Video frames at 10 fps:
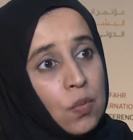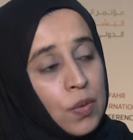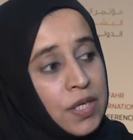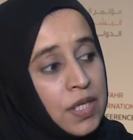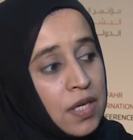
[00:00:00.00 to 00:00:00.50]

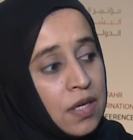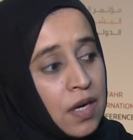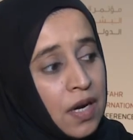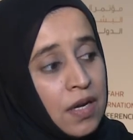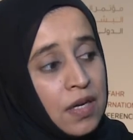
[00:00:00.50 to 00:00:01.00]

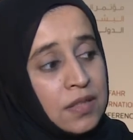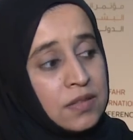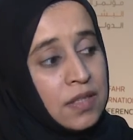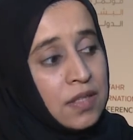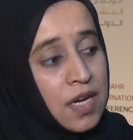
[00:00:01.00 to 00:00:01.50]

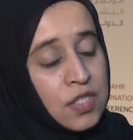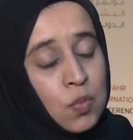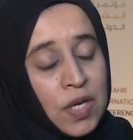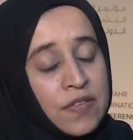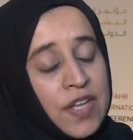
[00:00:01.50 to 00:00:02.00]
as
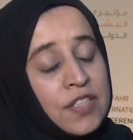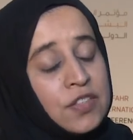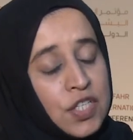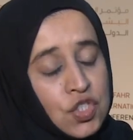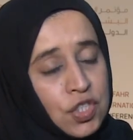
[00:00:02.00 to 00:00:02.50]
well the
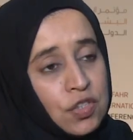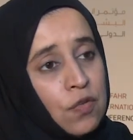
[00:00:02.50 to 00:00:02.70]
intention